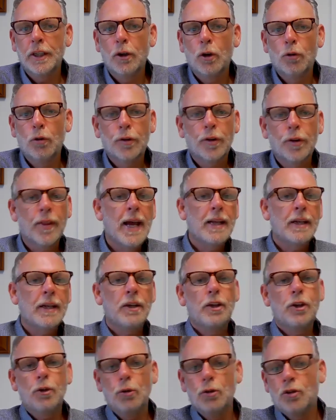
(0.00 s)
over that
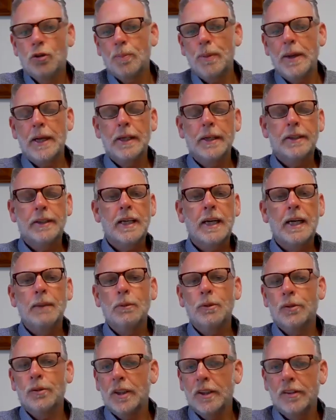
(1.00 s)
huge span of time
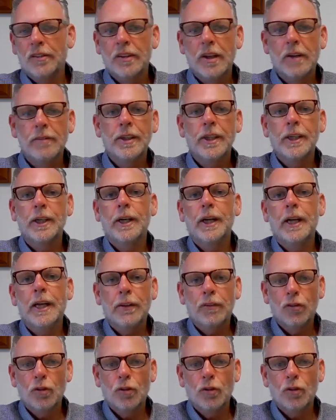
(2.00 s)
was like 7 1/8.